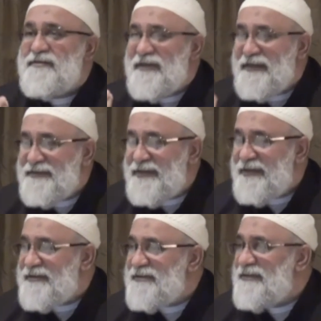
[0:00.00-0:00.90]

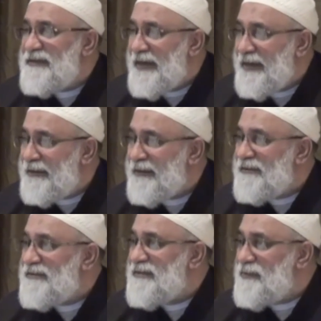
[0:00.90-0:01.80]
gentleness,
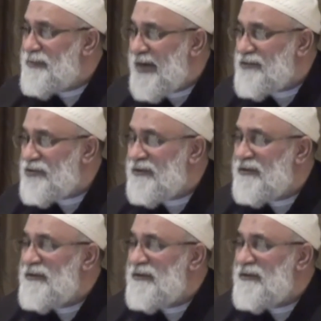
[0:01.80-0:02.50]
kindness, compassion.